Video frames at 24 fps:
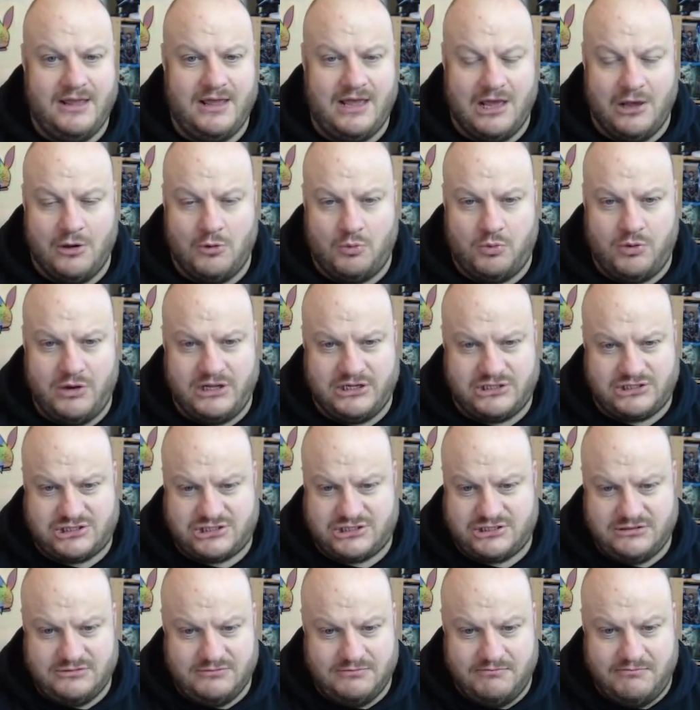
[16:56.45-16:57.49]
uh,
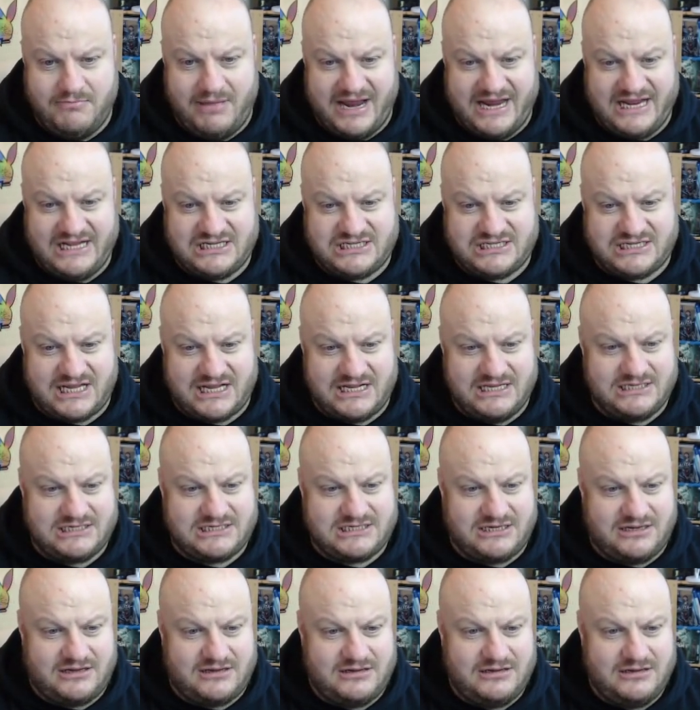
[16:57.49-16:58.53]
which may
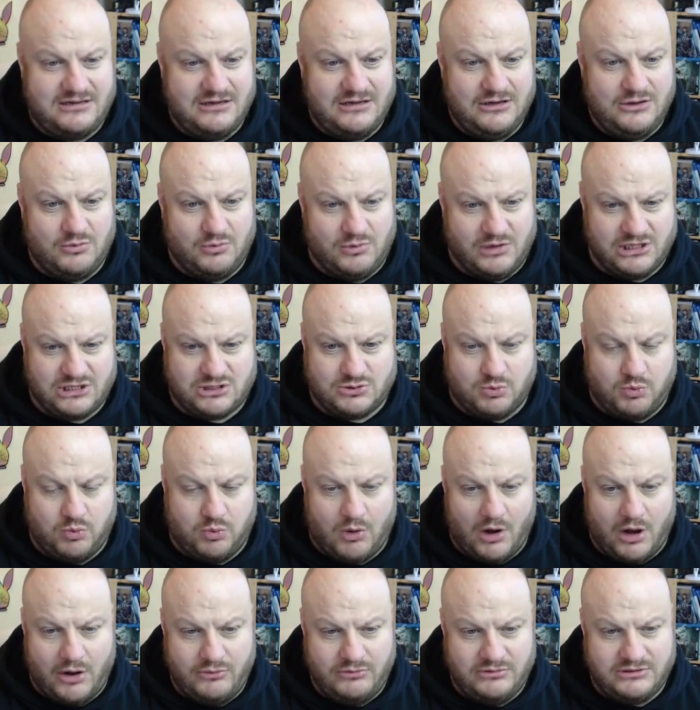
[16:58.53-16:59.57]
censor, which
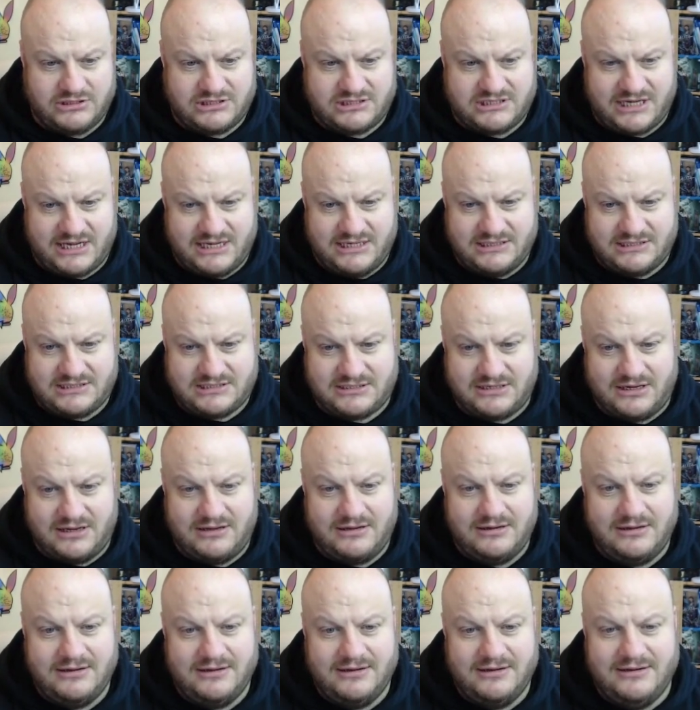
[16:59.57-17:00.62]
won't
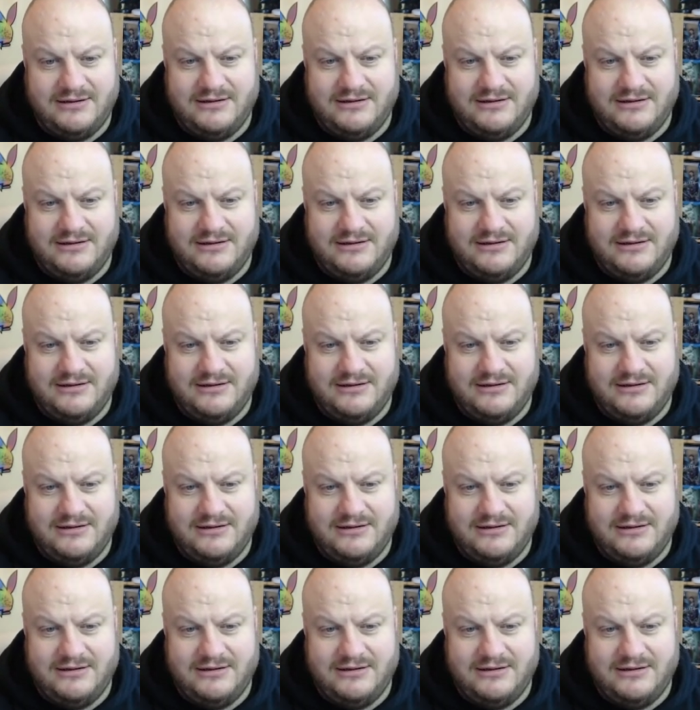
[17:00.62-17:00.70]
censor.